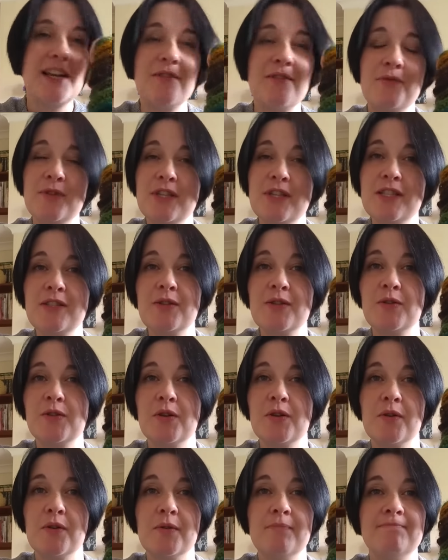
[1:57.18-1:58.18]
I live with it too
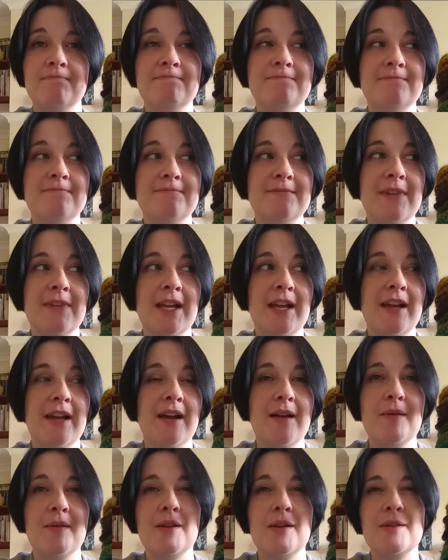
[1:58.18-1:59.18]
short? I'm
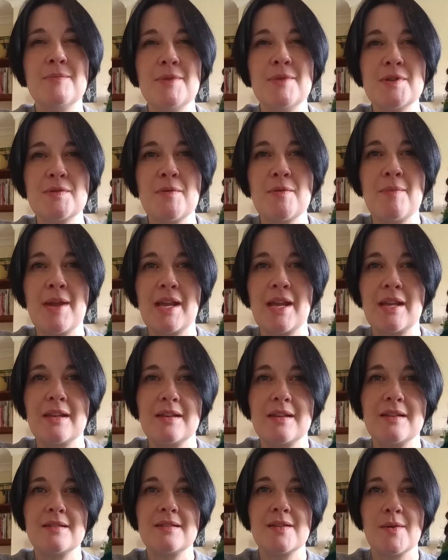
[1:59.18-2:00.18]
like, you might as well make
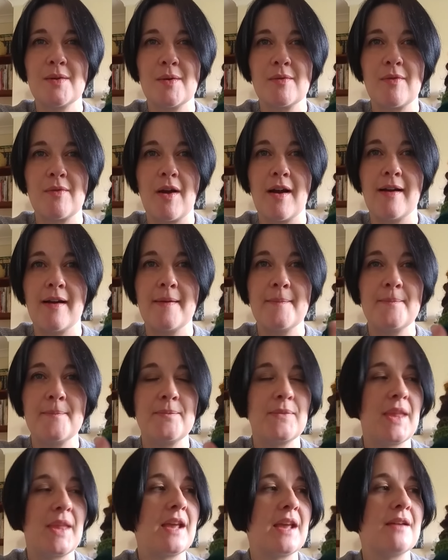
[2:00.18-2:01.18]
do it right.
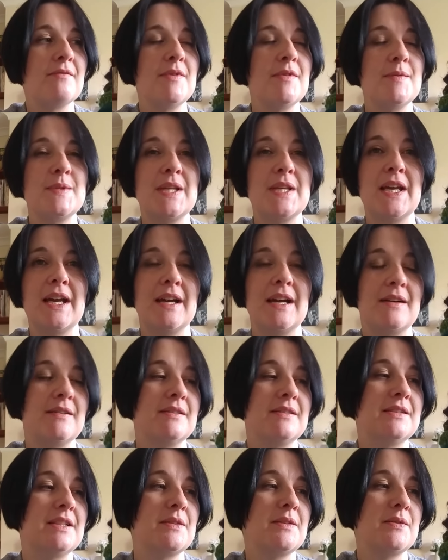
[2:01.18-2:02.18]
Ripped it out,
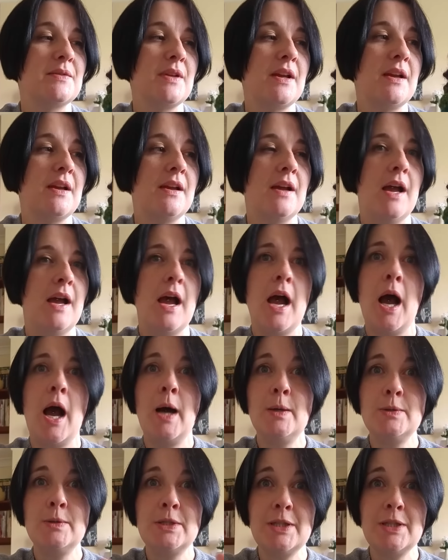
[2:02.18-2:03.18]
and then I was like,
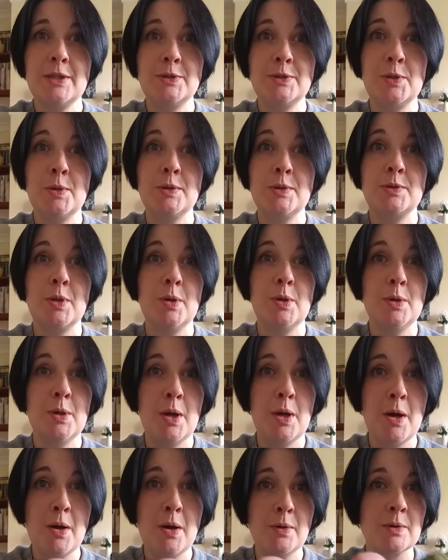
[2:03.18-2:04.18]
how did I do it too
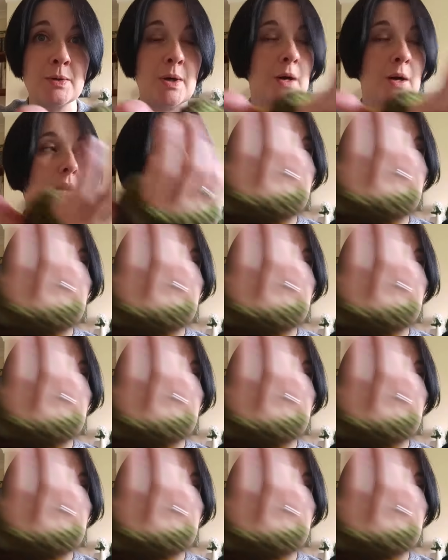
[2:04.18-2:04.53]
long?